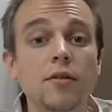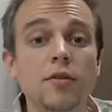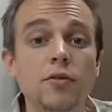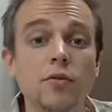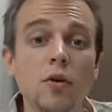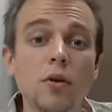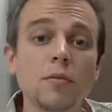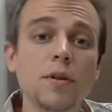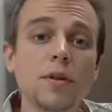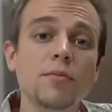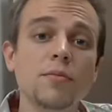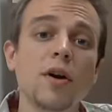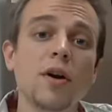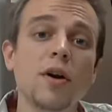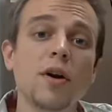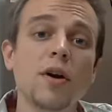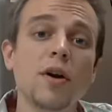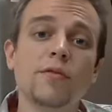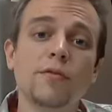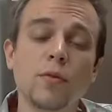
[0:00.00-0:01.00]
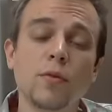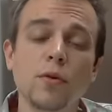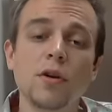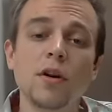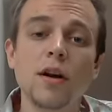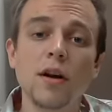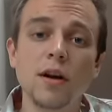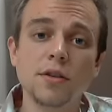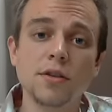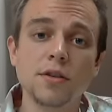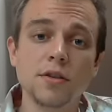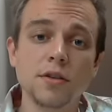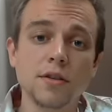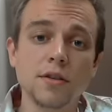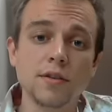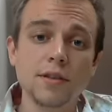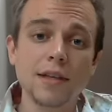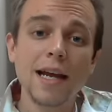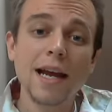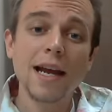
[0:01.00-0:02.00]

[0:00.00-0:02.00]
normally bond with 4 oxygens.